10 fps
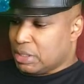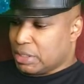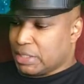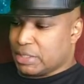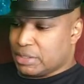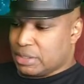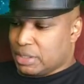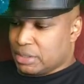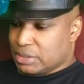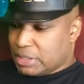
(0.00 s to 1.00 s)
like
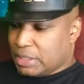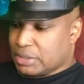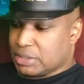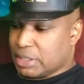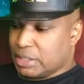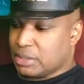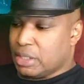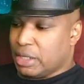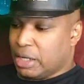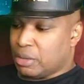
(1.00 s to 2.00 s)
second sight
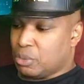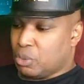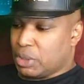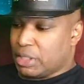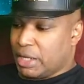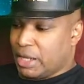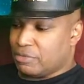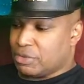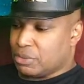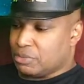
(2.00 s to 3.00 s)
and what
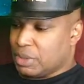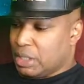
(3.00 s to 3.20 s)
have you.